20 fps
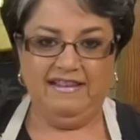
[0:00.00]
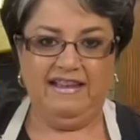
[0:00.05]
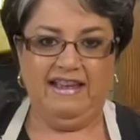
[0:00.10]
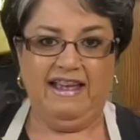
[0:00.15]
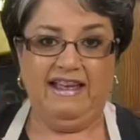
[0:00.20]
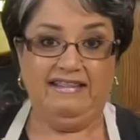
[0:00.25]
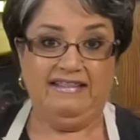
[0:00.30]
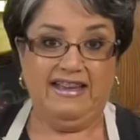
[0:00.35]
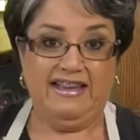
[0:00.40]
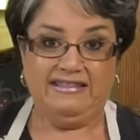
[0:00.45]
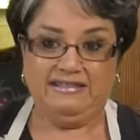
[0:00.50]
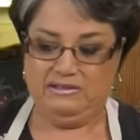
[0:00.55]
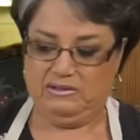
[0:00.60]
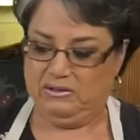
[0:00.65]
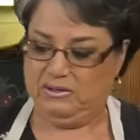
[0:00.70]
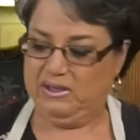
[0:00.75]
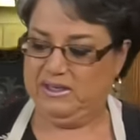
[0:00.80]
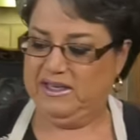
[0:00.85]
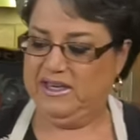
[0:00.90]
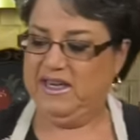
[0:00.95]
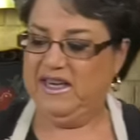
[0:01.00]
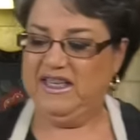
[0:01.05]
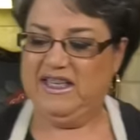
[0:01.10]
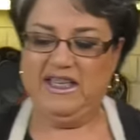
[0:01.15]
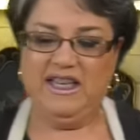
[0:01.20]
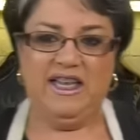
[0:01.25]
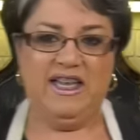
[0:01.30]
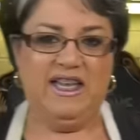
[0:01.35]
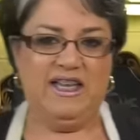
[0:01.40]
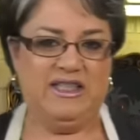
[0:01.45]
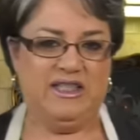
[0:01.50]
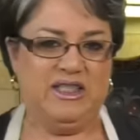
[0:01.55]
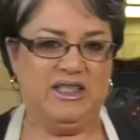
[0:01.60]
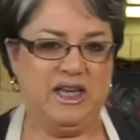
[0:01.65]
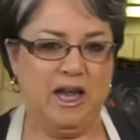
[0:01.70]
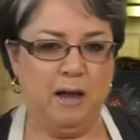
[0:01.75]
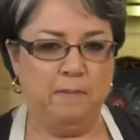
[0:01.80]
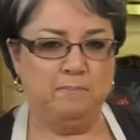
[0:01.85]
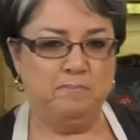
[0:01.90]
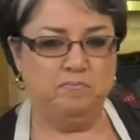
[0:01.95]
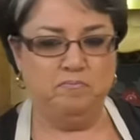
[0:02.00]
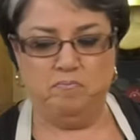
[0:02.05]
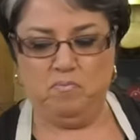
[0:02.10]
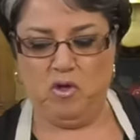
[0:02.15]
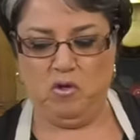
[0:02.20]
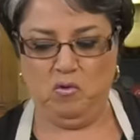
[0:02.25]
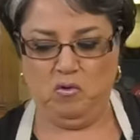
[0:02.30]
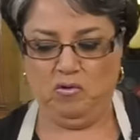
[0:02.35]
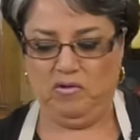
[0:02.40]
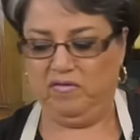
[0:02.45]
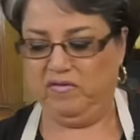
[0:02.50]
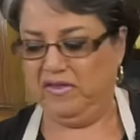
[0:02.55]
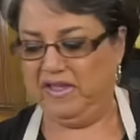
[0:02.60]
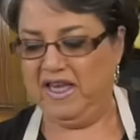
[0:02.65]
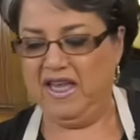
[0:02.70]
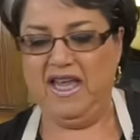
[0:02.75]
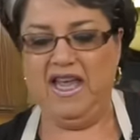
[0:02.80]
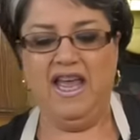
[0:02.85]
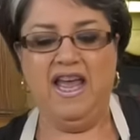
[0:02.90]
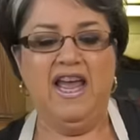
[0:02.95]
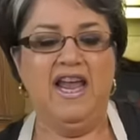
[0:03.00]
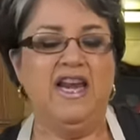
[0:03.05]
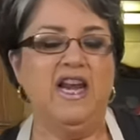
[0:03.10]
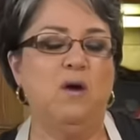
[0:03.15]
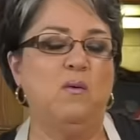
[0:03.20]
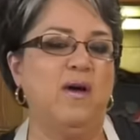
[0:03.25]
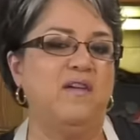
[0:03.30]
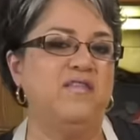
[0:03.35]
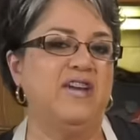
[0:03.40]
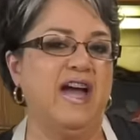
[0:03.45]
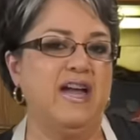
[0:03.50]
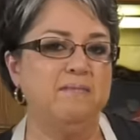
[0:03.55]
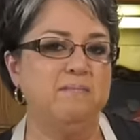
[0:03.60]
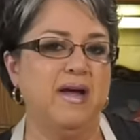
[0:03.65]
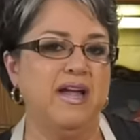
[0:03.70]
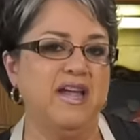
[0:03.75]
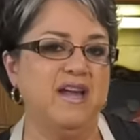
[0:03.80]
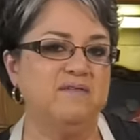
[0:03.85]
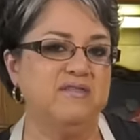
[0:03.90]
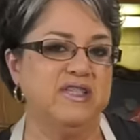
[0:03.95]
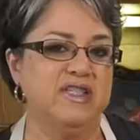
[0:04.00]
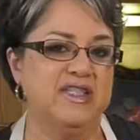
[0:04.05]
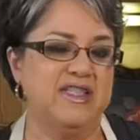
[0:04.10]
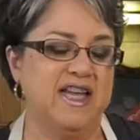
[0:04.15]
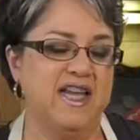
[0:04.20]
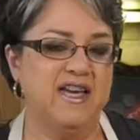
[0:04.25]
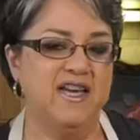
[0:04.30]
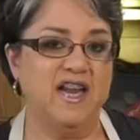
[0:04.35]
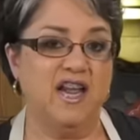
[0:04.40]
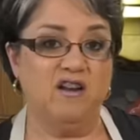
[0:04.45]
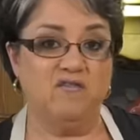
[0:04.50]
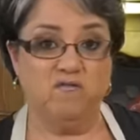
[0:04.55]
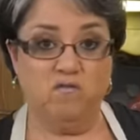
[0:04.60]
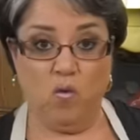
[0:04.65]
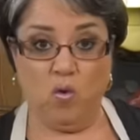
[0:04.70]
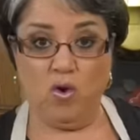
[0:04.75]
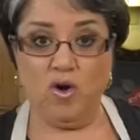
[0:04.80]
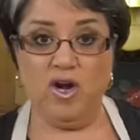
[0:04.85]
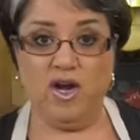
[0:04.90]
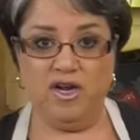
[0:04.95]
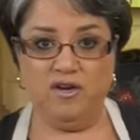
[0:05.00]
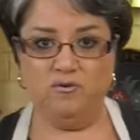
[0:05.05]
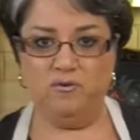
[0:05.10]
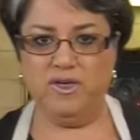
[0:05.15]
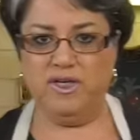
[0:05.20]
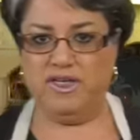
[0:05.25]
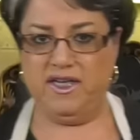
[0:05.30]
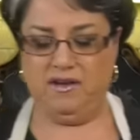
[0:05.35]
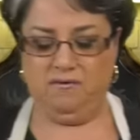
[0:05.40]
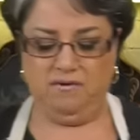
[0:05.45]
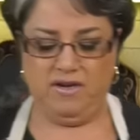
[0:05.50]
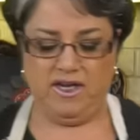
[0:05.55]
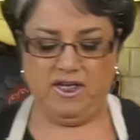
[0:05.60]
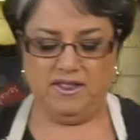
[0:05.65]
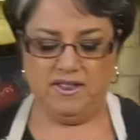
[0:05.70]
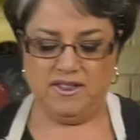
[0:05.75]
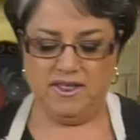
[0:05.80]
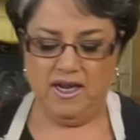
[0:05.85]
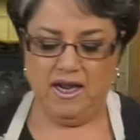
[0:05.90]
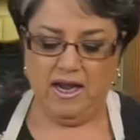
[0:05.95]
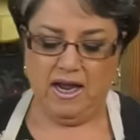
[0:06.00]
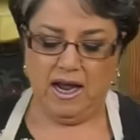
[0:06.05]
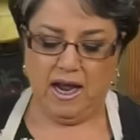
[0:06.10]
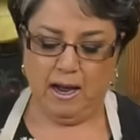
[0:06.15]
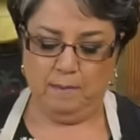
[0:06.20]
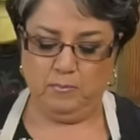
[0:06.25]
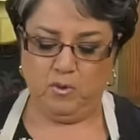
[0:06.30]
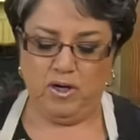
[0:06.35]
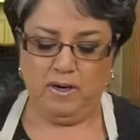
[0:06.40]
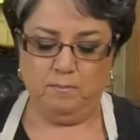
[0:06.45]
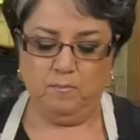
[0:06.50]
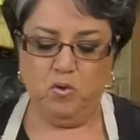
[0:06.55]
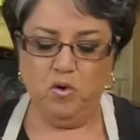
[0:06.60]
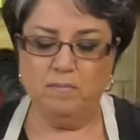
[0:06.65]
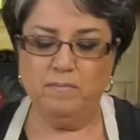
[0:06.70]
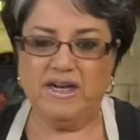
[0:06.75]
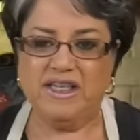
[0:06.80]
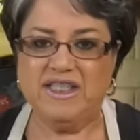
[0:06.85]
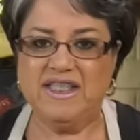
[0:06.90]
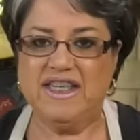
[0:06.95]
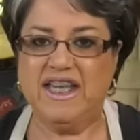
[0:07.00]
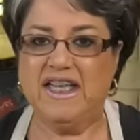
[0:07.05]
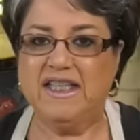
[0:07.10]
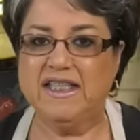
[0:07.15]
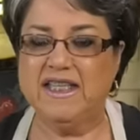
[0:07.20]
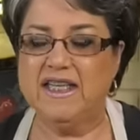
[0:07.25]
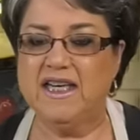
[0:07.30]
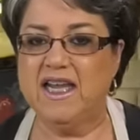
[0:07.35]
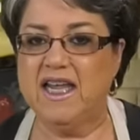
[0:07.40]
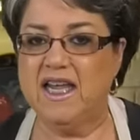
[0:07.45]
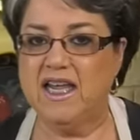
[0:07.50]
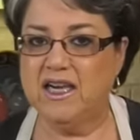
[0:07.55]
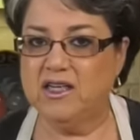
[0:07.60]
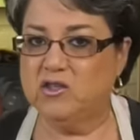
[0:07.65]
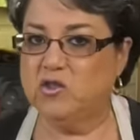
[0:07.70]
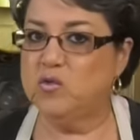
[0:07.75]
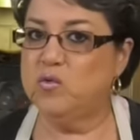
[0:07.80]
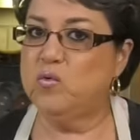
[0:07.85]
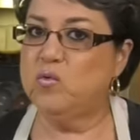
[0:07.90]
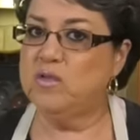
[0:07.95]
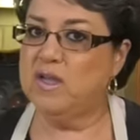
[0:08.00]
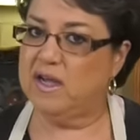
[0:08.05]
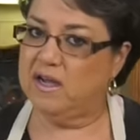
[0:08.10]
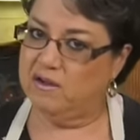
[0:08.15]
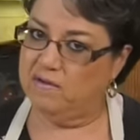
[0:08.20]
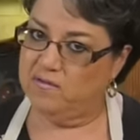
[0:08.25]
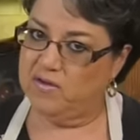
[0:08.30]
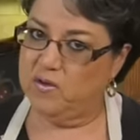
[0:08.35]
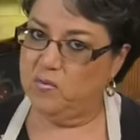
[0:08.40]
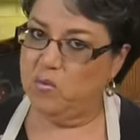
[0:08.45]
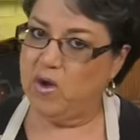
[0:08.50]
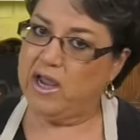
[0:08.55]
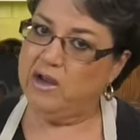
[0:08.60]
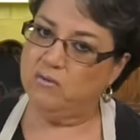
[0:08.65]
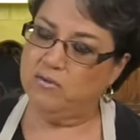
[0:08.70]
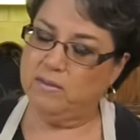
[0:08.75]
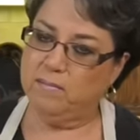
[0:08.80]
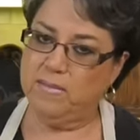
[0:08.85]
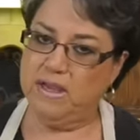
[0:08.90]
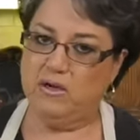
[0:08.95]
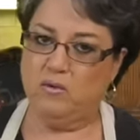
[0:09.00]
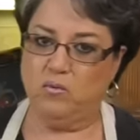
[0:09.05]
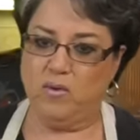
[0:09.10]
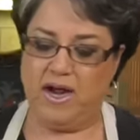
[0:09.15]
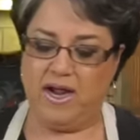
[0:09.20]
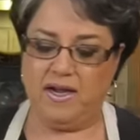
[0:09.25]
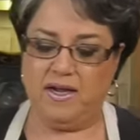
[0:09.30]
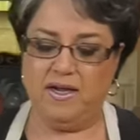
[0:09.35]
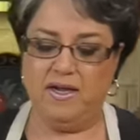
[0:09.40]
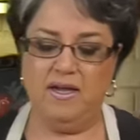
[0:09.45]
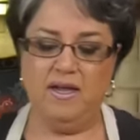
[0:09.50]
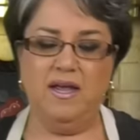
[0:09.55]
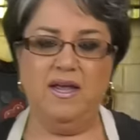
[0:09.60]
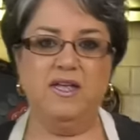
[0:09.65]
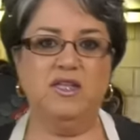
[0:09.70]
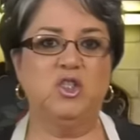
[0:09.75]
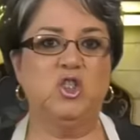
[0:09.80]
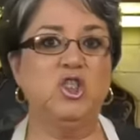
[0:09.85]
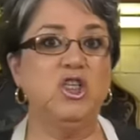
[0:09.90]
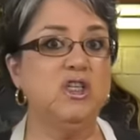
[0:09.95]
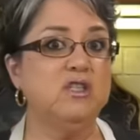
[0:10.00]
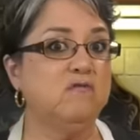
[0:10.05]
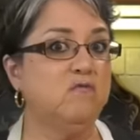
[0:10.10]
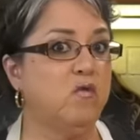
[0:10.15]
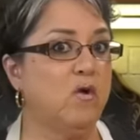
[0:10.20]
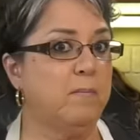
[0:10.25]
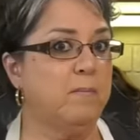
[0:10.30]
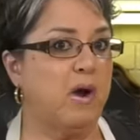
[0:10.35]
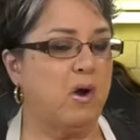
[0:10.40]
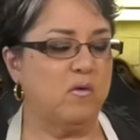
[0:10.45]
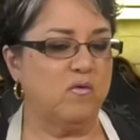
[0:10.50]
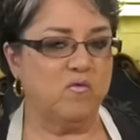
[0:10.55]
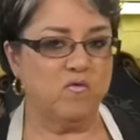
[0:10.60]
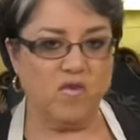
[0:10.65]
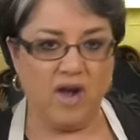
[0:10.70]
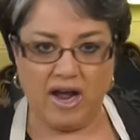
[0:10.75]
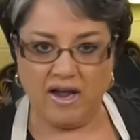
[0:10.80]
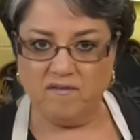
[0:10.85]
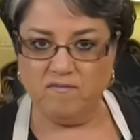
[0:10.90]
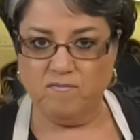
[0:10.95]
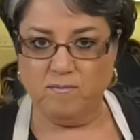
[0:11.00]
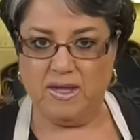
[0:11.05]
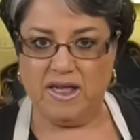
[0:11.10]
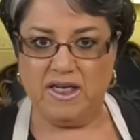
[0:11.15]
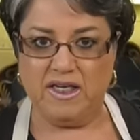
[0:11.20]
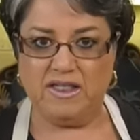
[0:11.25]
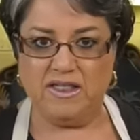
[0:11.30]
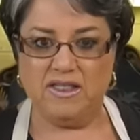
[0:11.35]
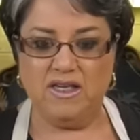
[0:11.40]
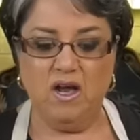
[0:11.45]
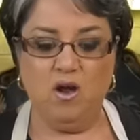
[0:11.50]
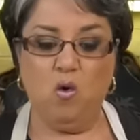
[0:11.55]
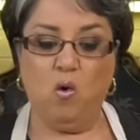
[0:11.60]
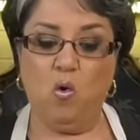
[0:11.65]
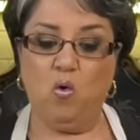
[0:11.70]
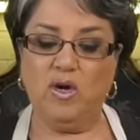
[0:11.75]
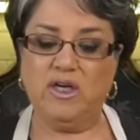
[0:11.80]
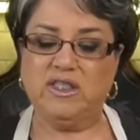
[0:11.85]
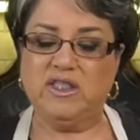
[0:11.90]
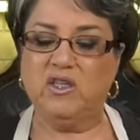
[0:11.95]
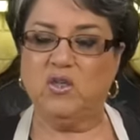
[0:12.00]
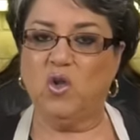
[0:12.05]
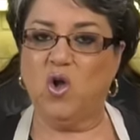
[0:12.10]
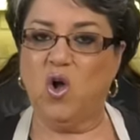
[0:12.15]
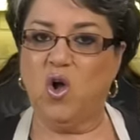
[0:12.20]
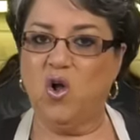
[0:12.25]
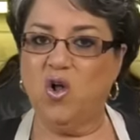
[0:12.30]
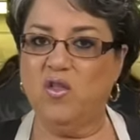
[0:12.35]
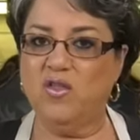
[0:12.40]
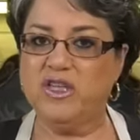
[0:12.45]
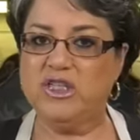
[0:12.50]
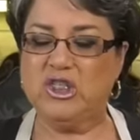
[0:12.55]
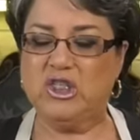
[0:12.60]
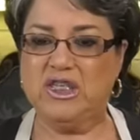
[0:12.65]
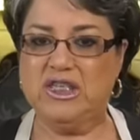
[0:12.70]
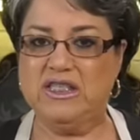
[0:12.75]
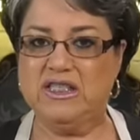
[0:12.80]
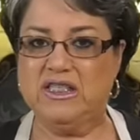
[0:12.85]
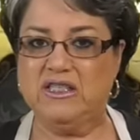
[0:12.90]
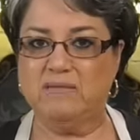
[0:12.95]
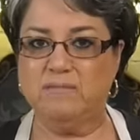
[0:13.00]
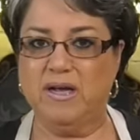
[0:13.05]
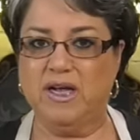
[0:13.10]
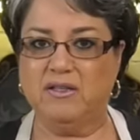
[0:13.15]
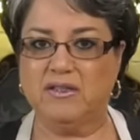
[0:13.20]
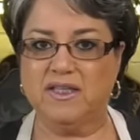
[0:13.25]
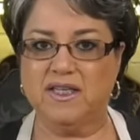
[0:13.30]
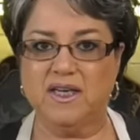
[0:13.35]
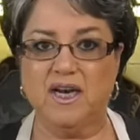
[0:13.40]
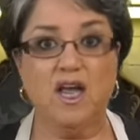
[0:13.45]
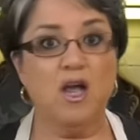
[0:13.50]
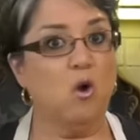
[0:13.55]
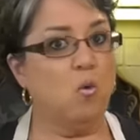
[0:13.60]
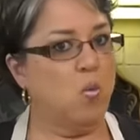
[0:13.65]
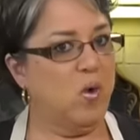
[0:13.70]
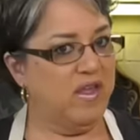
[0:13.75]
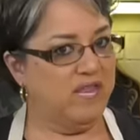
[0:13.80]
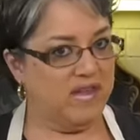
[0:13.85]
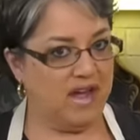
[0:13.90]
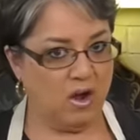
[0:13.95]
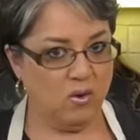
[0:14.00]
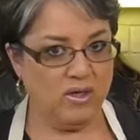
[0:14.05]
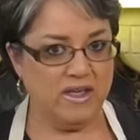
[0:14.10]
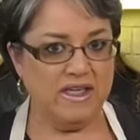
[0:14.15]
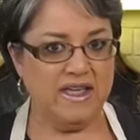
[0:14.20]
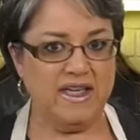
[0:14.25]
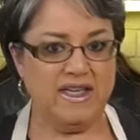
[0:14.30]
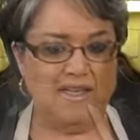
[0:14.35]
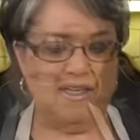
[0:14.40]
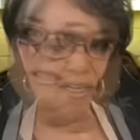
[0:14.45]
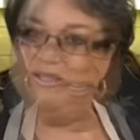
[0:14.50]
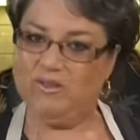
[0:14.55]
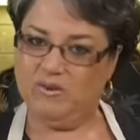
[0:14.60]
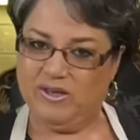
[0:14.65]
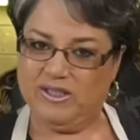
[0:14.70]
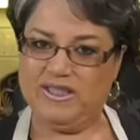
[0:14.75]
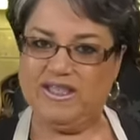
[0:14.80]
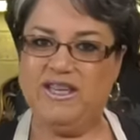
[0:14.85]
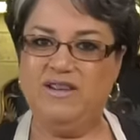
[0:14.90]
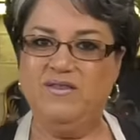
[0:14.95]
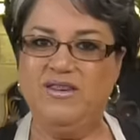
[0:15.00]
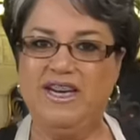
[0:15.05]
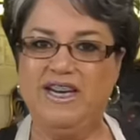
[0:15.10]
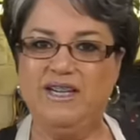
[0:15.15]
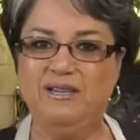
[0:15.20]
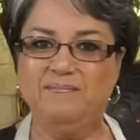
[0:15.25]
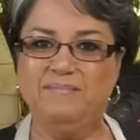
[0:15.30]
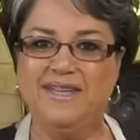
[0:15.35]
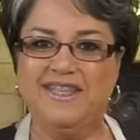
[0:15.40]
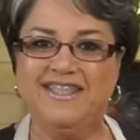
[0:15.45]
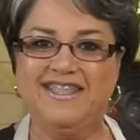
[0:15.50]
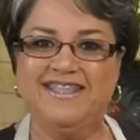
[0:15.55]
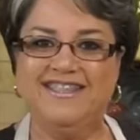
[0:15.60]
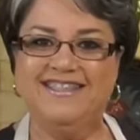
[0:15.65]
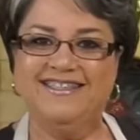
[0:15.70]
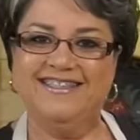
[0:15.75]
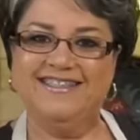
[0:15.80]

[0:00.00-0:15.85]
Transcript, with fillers: and that's good. It's topped beautifully. Now I've got my oven set at four hundred degrees. I'm gonna put my skillet into the oven right on the middle rack, just for about five minutes or until all the cheese is melted without a lid. So I'll see you in a little bit.